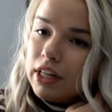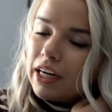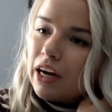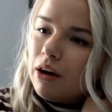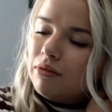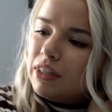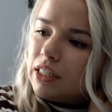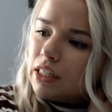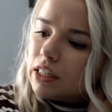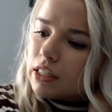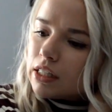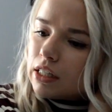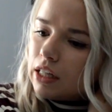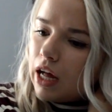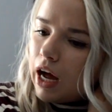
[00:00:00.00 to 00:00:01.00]
they come into the
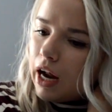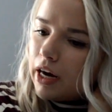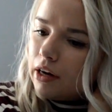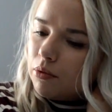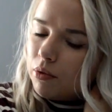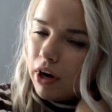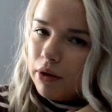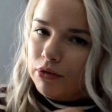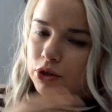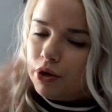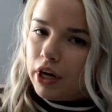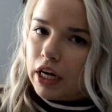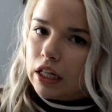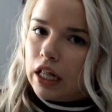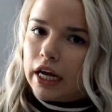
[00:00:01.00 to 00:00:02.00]
salon, when I'm
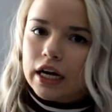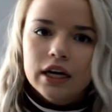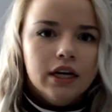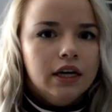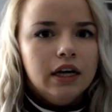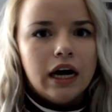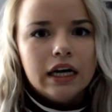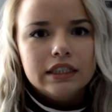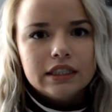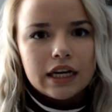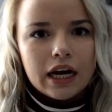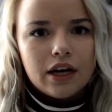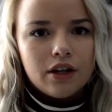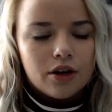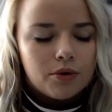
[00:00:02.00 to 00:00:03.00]
doing like a
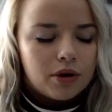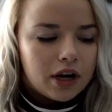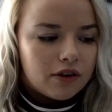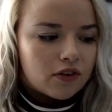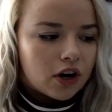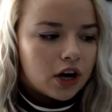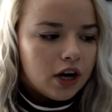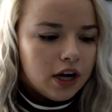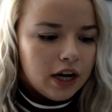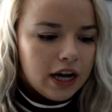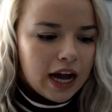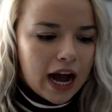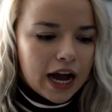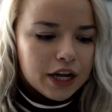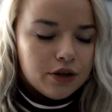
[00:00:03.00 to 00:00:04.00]
style or whatever,
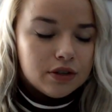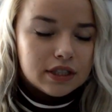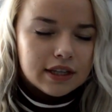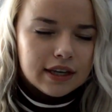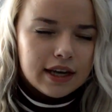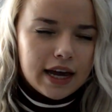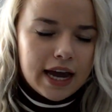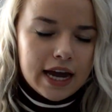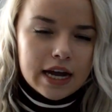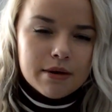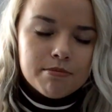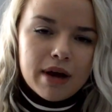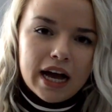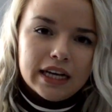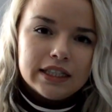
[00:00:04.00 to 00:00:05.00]
I use the
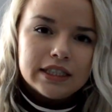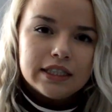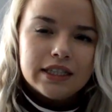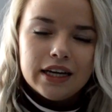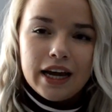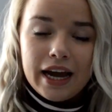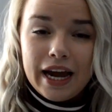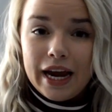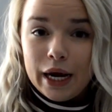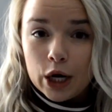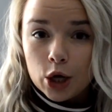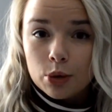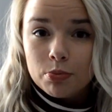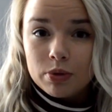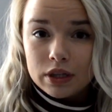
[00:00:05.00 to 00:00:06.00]
KMS
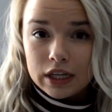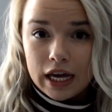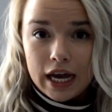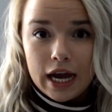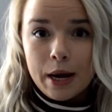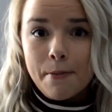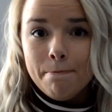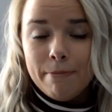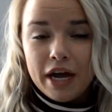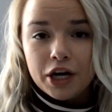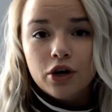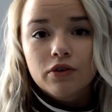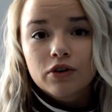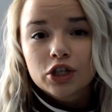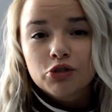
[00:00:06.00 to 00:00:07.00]
Hair Play
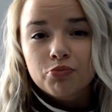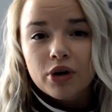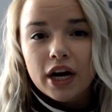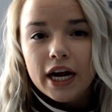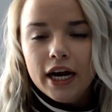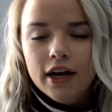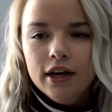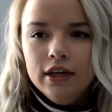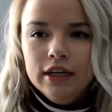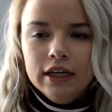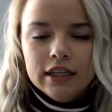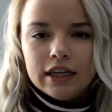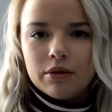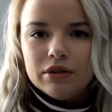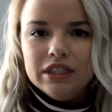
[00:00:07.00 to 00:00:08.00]
Makeover Spray.
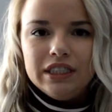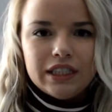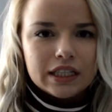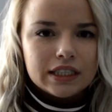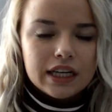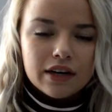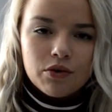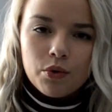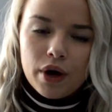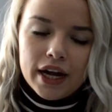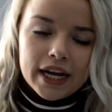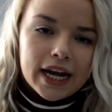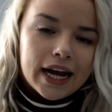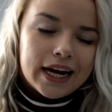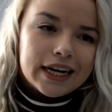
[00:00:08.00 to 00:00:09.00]
That one doesn't have a
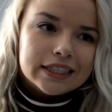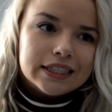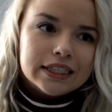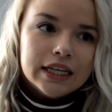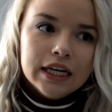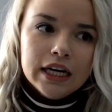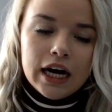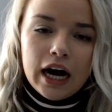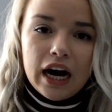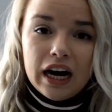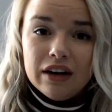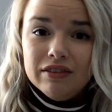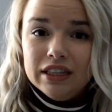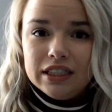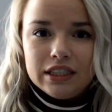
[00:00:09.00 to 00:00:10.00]
white cast.
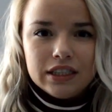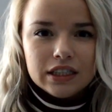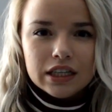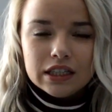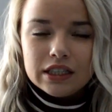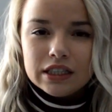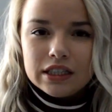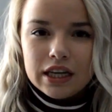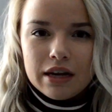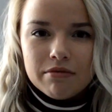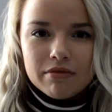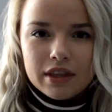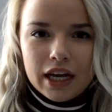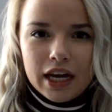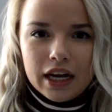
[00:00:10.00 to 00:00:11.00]
It still does the same
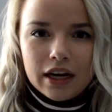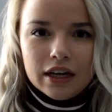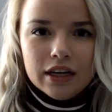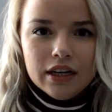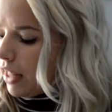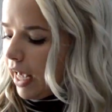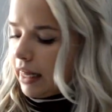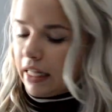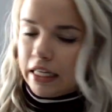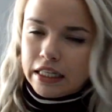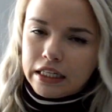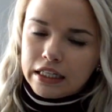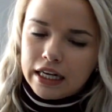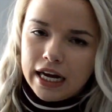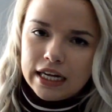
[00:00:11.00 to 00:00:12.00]
thing. And then
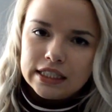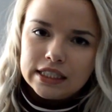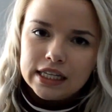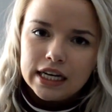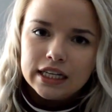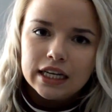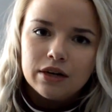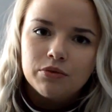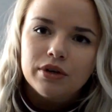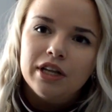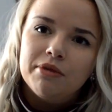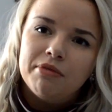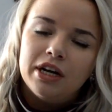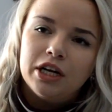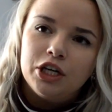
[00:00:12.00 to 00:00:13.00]
the last thing that
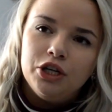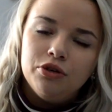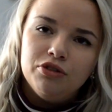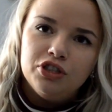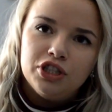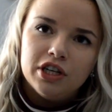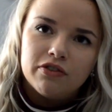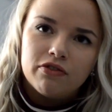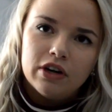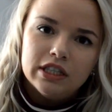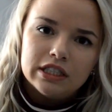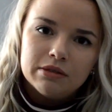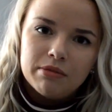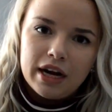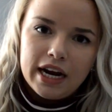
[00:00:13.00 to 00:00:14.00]
really made a huge
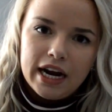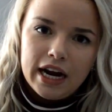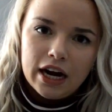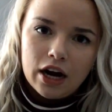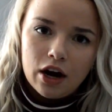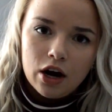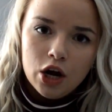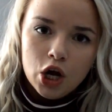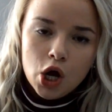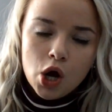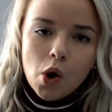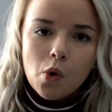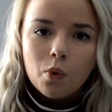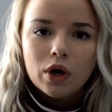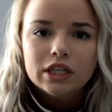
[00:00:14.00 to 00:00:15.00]
difference in my hair
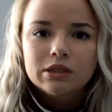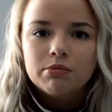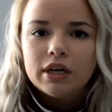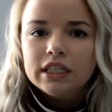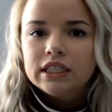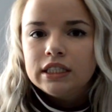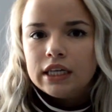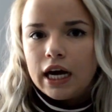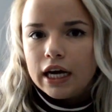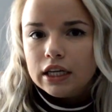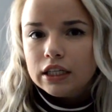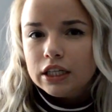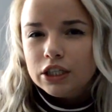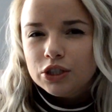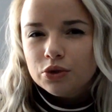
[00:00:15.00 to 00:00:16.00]
was my
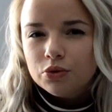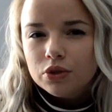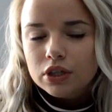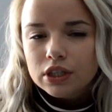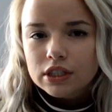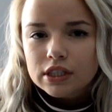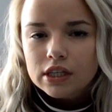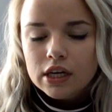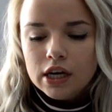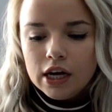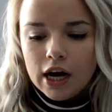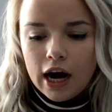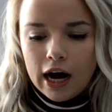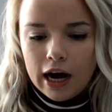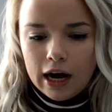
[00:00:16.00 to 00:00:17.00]
styling tools.
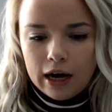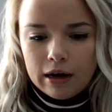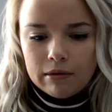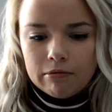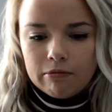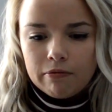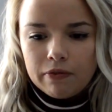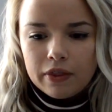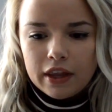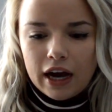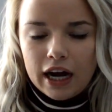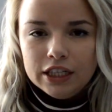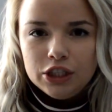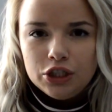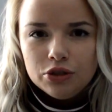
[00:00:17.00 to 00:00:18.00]

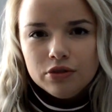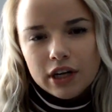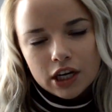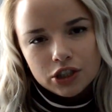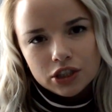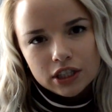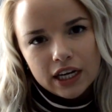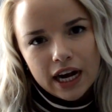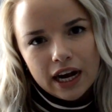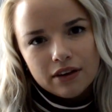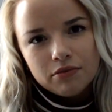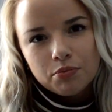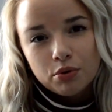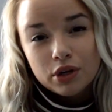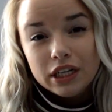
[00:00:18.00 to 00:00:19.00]
I do naturally
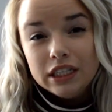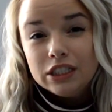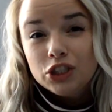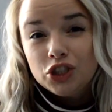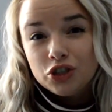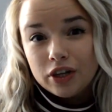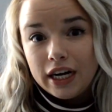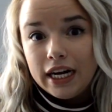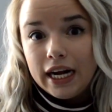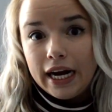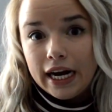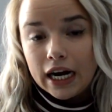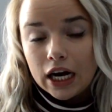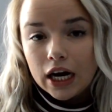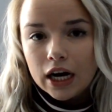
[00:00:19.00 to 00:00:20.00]
have pretty straight
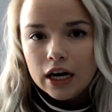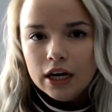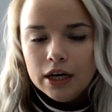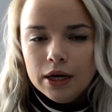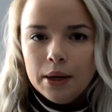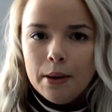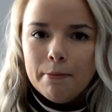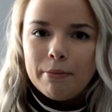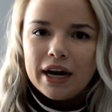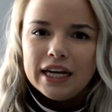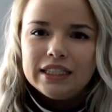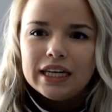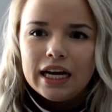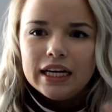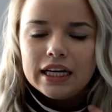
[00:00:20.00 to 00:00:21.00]
hair, but I
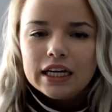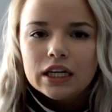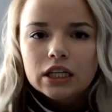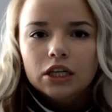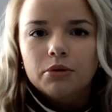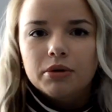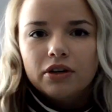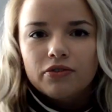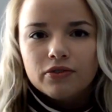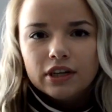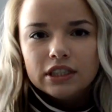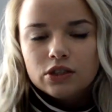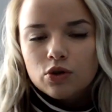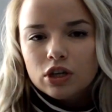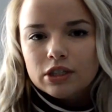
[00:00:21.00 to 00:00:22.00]
tend to get a little bit of
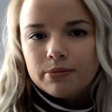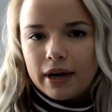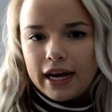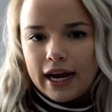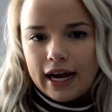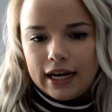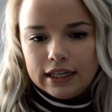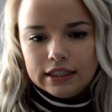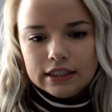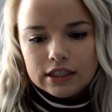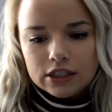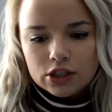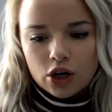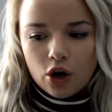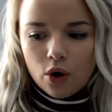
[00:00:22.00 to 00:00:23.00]
frizz towards my ends,
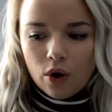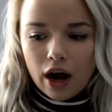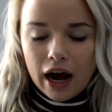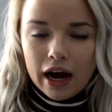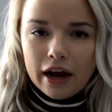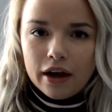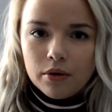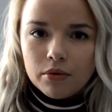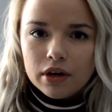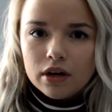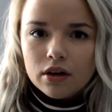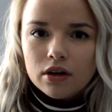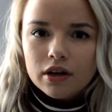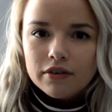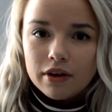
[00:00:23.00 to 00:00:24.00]
so I
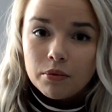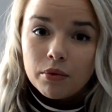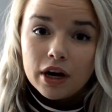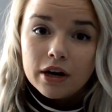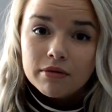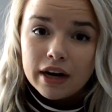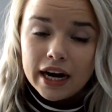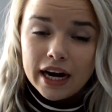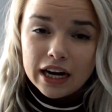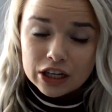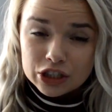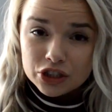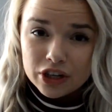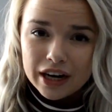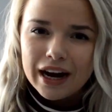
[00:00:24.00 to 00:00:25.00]
will, if I'm wearing my hair
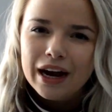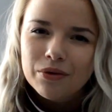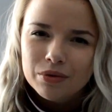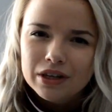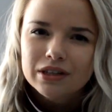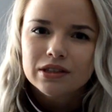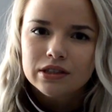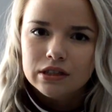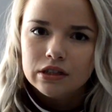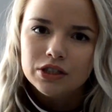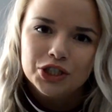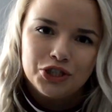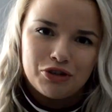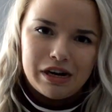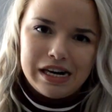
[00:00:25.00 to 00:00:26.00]
straight, I will still
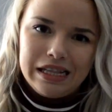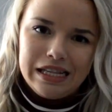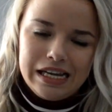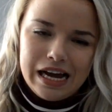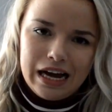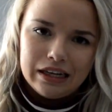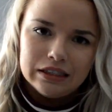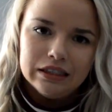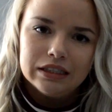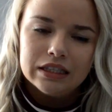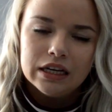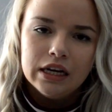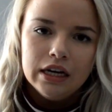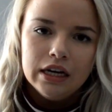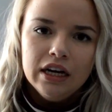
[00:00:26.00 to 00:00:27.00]
straighten the ends.
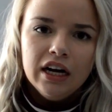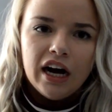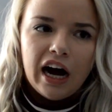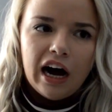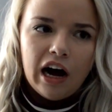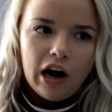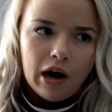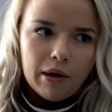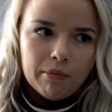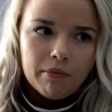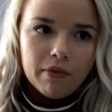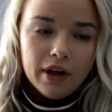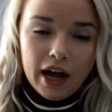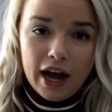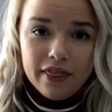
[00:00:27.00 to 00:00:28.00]
And
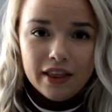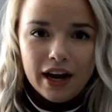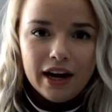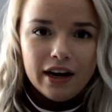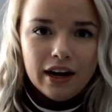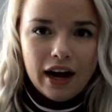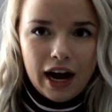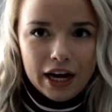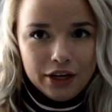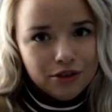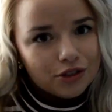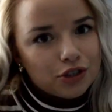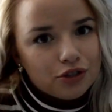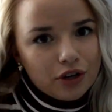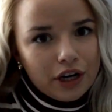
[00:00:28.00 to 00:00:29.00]
then I
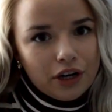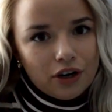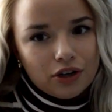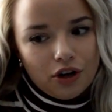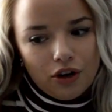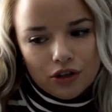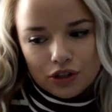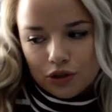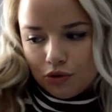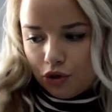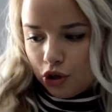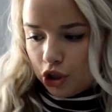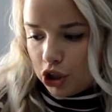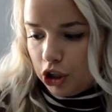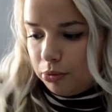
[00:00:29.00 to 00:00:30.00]
use a straightener to also
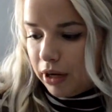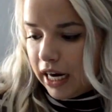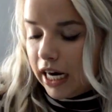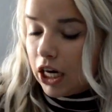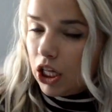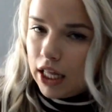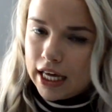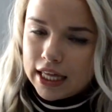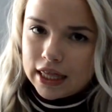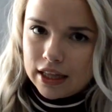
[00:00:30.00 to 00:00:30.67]
curl my hair like